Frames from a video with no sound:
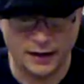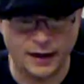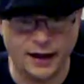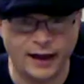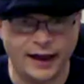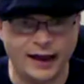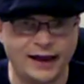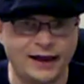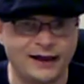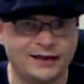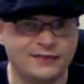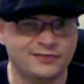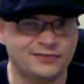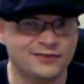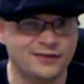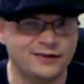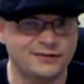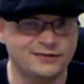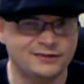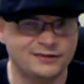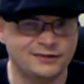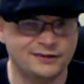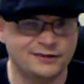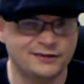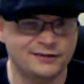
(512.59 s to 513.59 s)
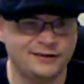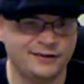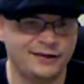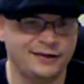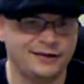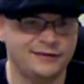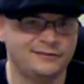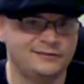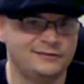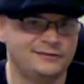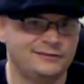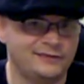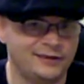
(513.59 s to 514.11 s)
and they did
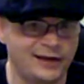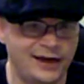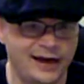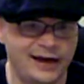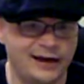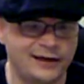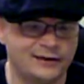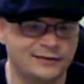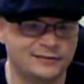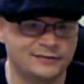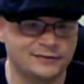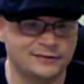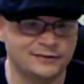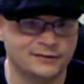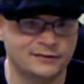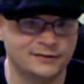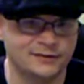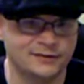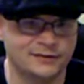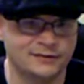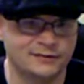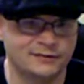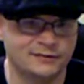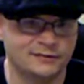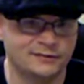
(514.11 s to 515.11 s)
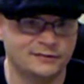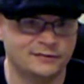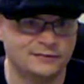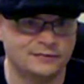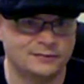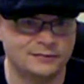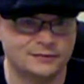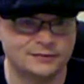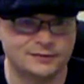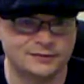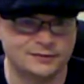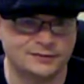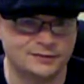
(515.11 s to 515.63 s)
exactly
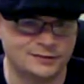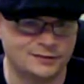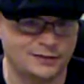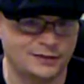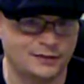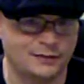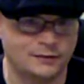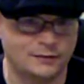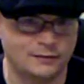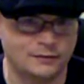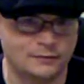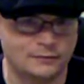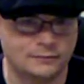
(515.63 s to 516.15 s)
the same.